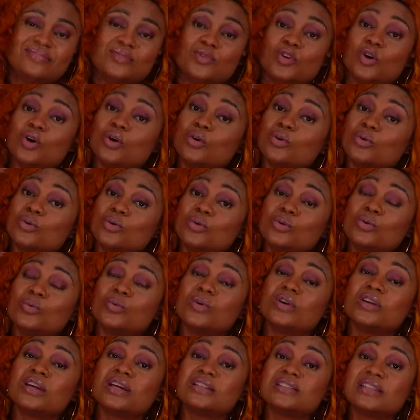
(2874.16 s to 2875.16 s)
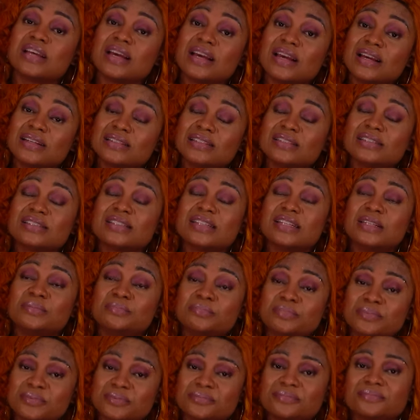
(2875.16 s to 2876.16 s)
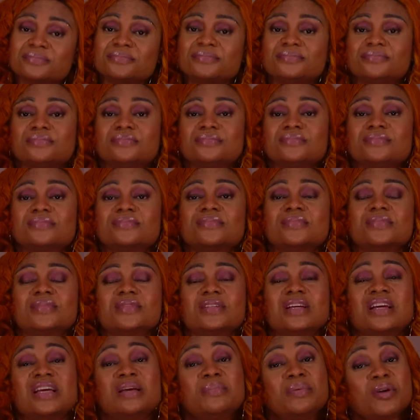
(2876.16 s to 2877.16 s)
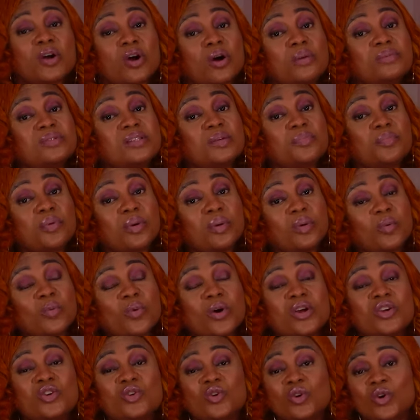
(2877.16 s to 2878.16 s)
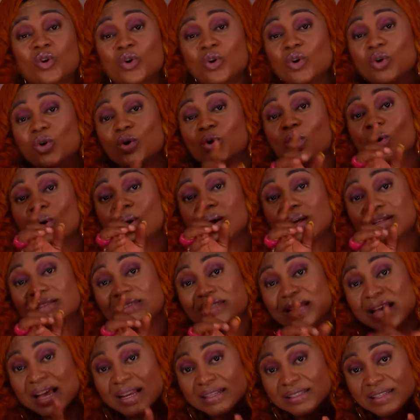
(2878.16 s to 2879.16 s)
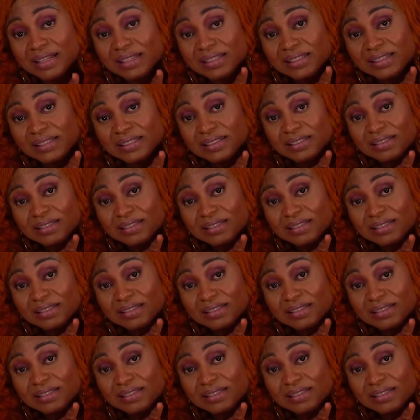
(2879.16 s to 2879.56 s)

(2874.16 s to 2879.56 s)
Uncle, when you're tired, sleep. It becomes a problem when your tiredness